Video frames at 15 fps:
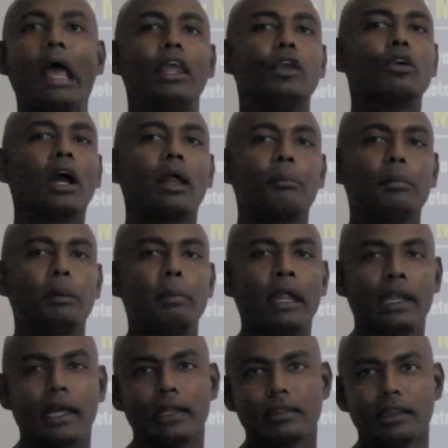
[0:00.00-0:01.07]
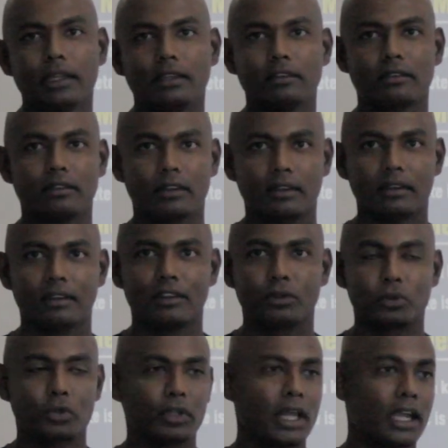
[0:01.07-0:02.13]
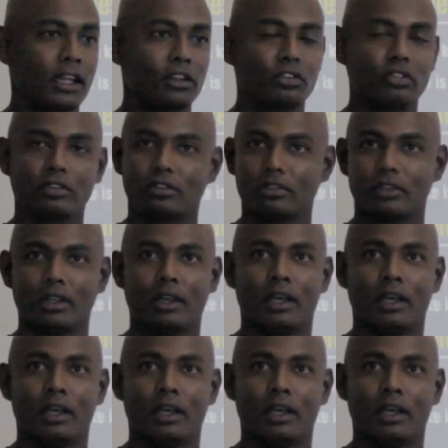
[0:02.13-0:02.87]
you can't be better athletes. So that is,